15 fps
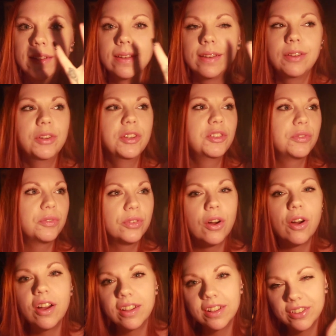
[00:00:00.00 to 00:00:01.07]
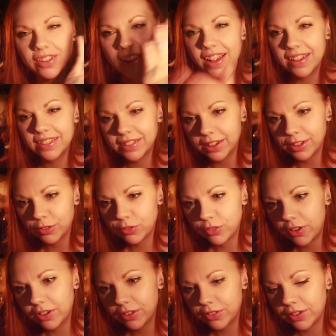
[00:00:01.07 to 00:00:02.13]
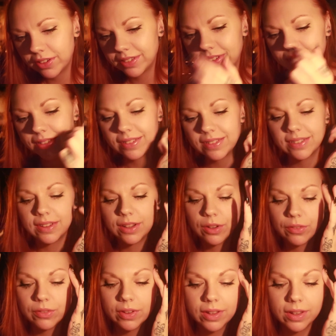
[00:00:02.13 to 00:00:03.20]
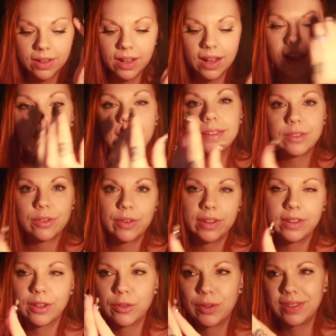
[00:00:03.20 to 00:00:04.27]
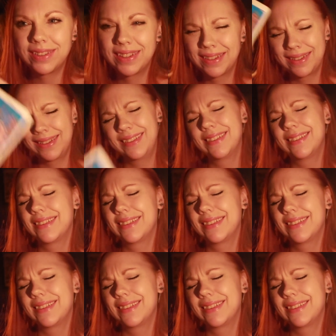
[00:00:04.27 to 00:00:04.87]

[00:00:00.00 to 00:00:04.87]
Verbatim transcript: the nearest frog and you're asking the frog questions instead of answering the questions.